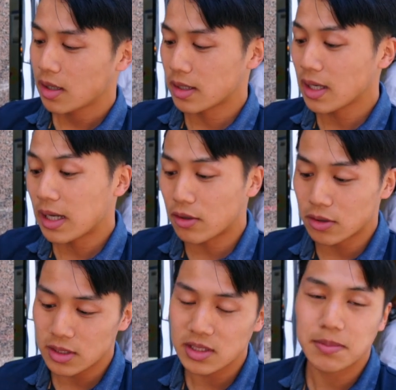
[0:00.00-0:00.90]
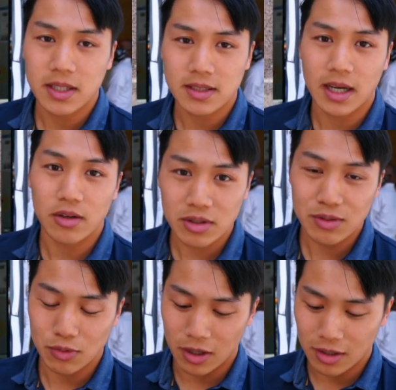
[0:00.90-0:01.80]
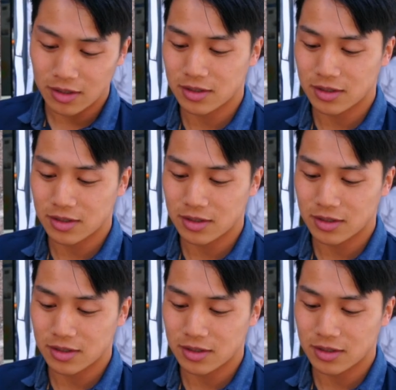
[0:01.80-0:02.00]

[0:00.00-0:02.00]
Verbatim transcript: And yeah, I ordered this because I don't eat raw,